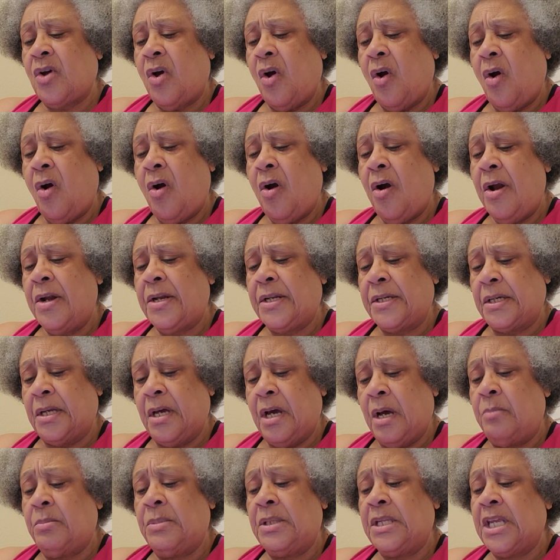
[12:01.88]
to heart and
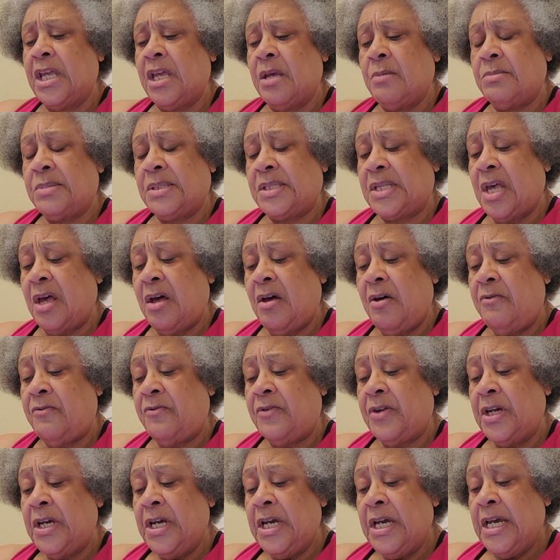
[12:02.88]
humbling himself,
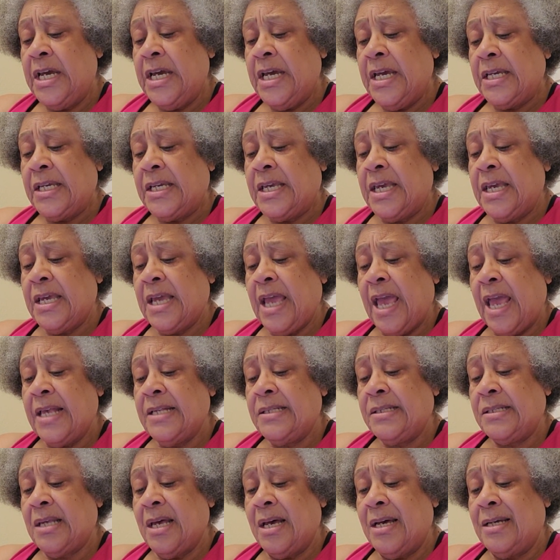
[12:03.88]
King
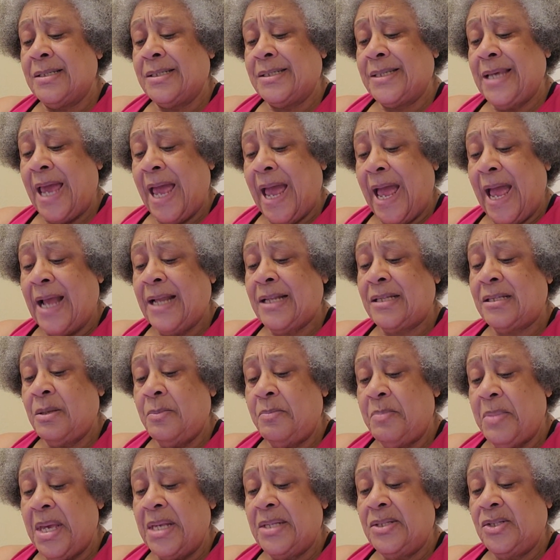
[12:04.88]
Asa attacked the
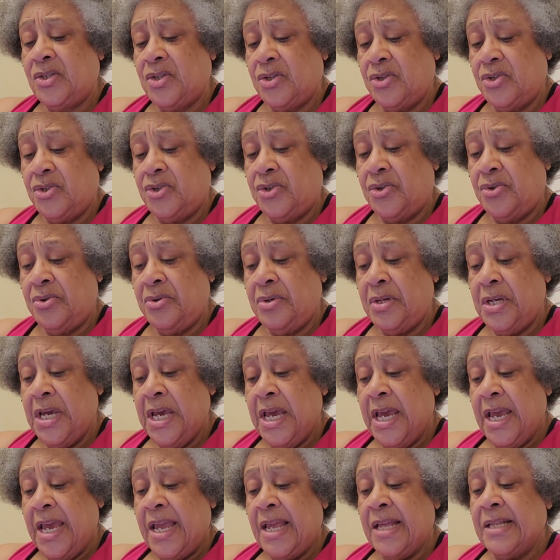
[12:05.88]
messenger.
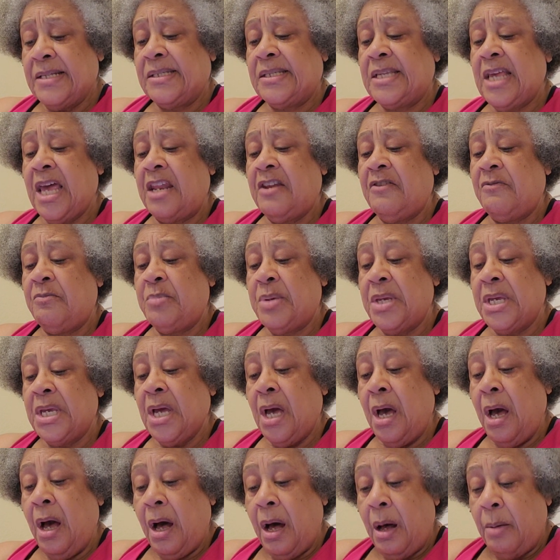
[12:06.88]
Instead of
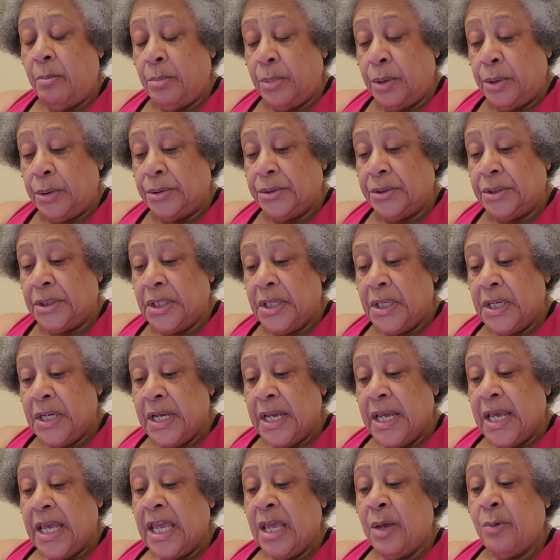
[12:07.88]
being humbled,
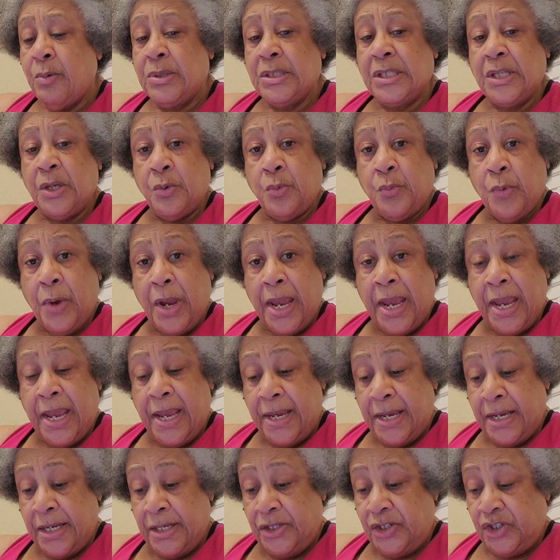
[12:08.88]
he was
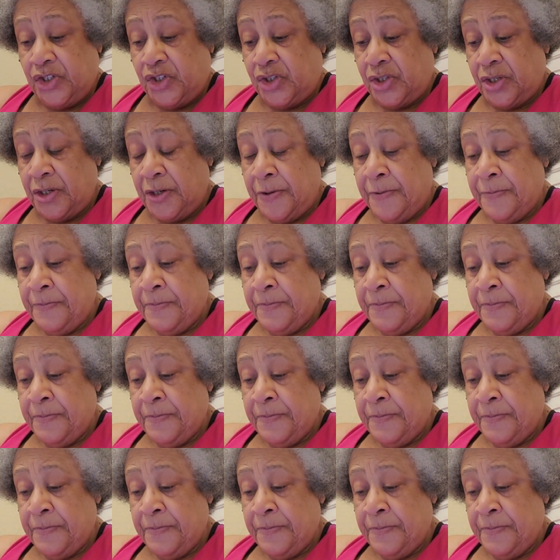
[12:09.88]
enraged.